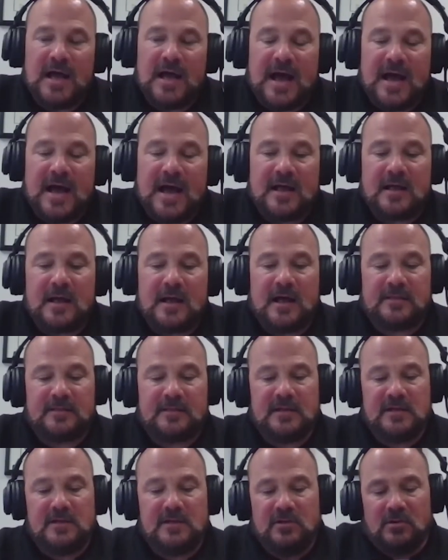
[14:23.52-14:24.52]
I, I,
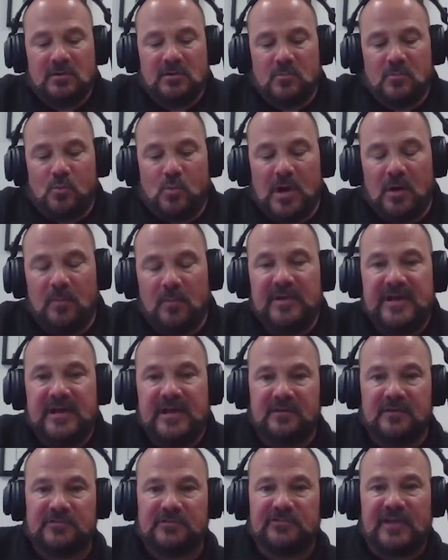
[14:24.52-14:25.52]
think your well
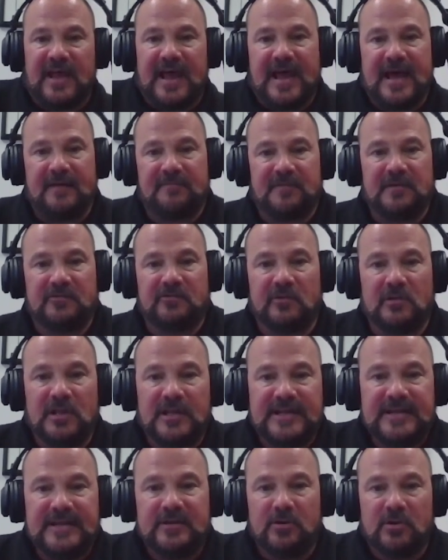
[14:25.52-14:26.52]
being of staff as a
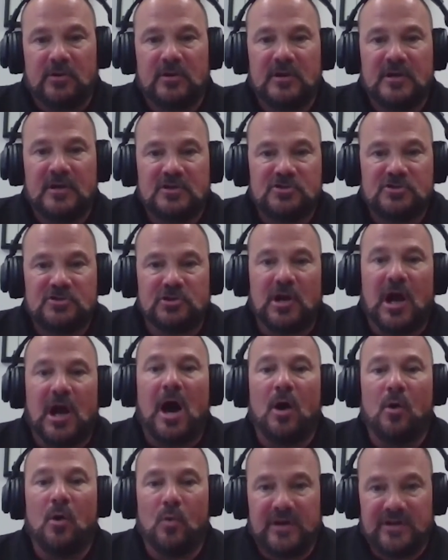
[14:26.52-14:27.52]
leader should
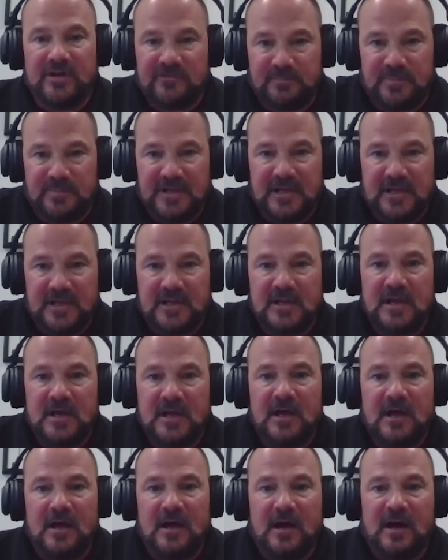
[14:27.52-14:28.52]
always be
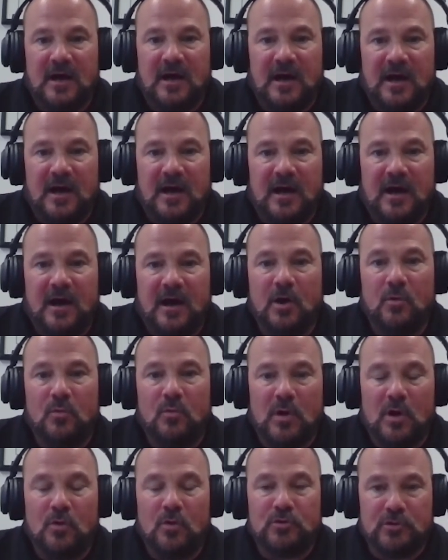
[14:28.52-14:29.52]
uh,
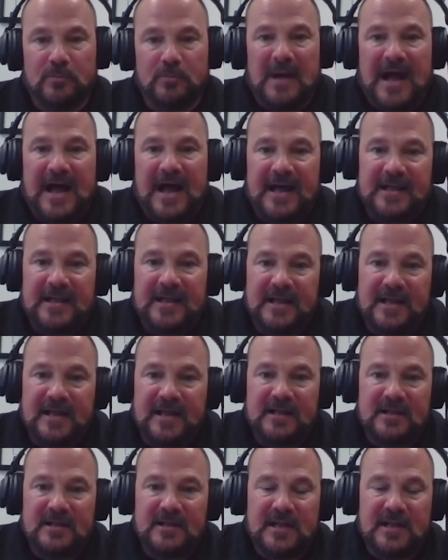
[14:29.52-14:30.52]
on, on your mind
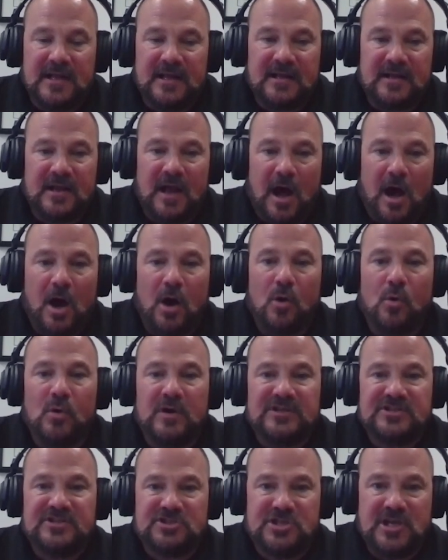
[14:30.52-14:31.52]
and, and
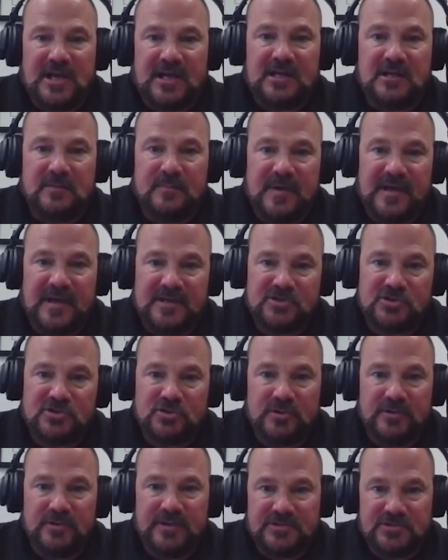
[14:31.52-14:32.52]
always checking to make
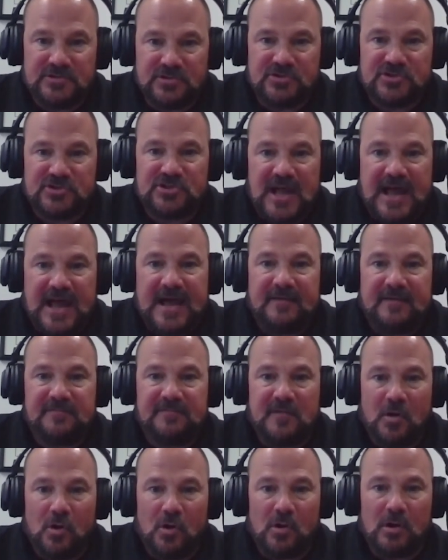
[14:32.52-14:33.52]
sure that your
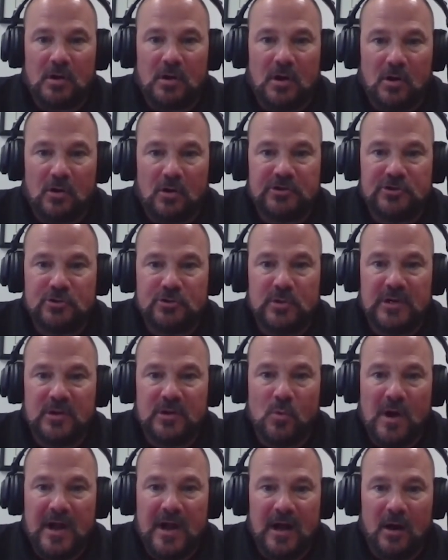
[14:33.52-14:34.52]
staff are, are
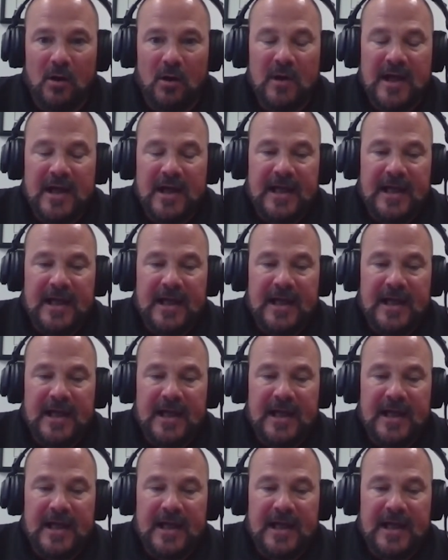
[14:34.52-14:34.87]
doing well.